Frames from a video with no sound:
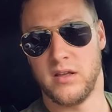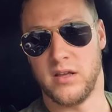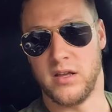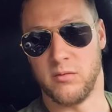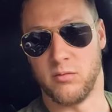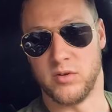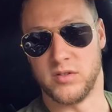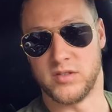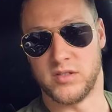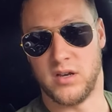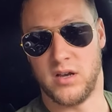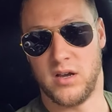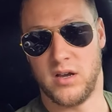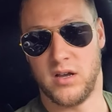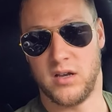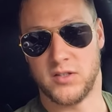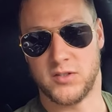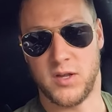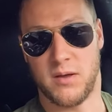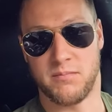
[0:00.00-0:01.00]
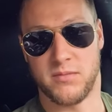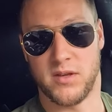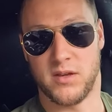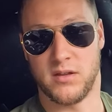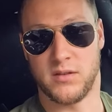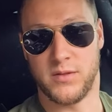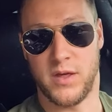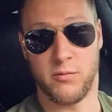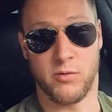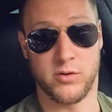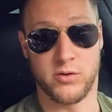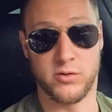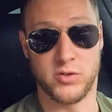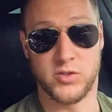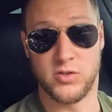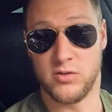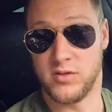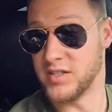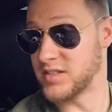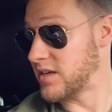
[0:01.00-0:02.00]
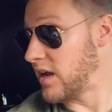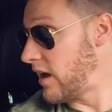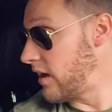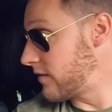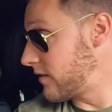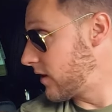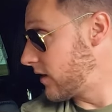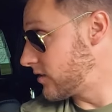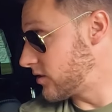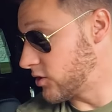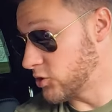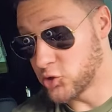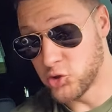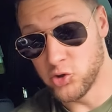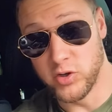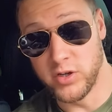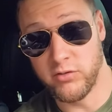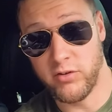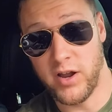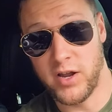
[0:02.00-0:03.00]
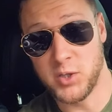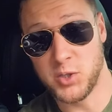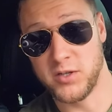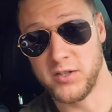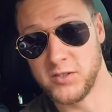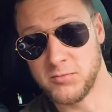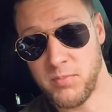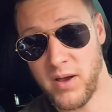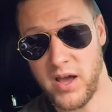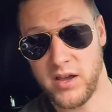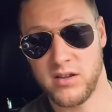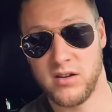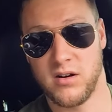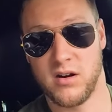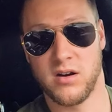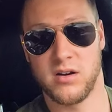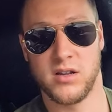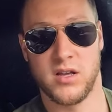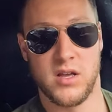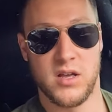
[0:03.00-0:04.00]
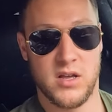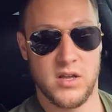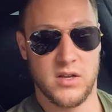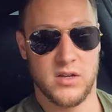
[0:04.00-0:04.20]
It was uh, something they were used to. This guy, I think, has a shooting range in his backyard.